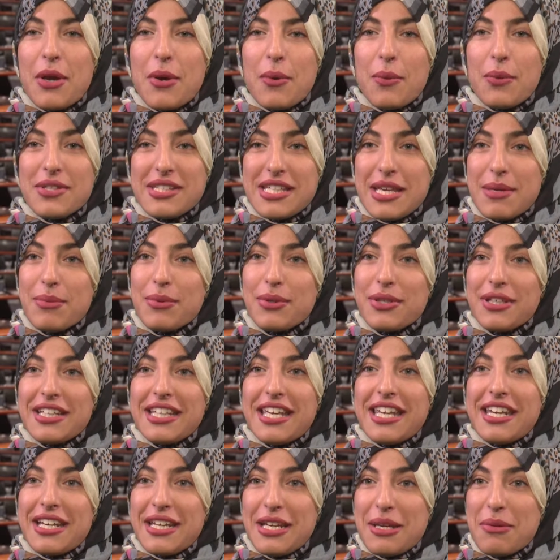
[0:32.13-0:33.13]
was able to
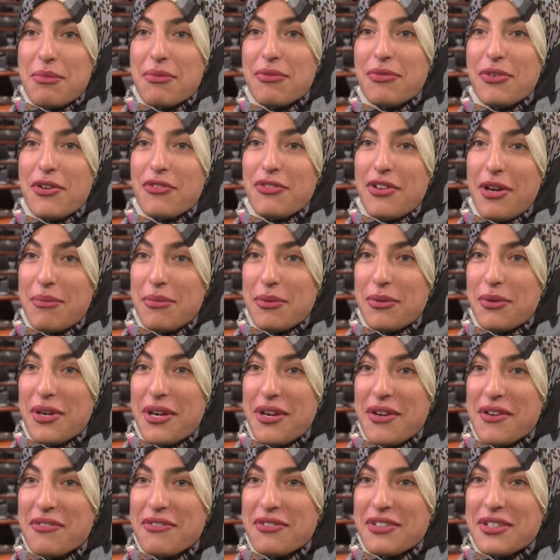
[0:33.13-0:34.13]
get it in before
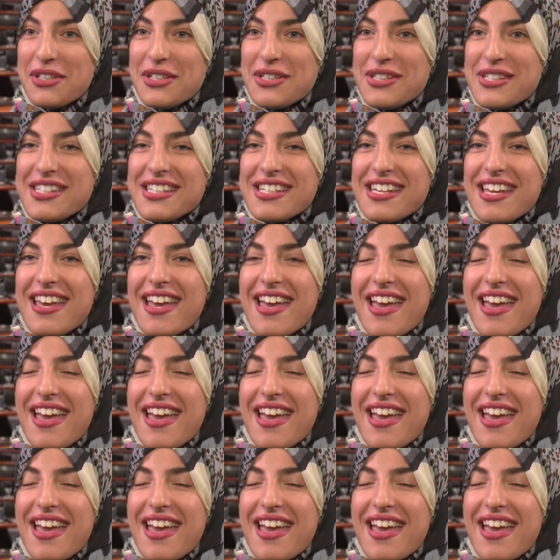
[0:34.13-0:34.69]
February 1st